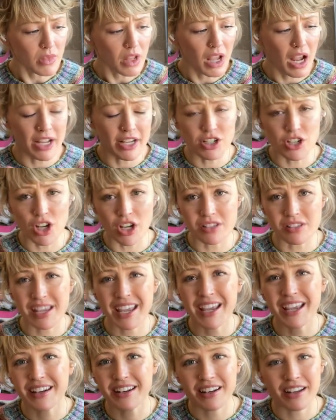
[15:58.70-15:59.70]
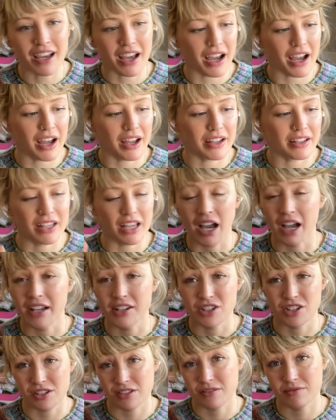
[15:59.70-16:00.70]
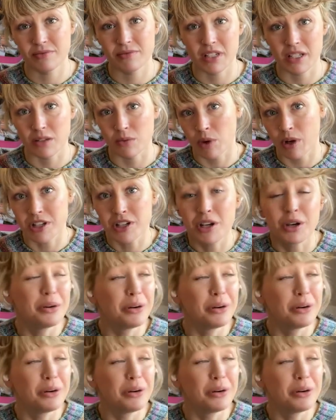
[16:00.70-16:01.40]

I just, and yeah, I just didn't want to.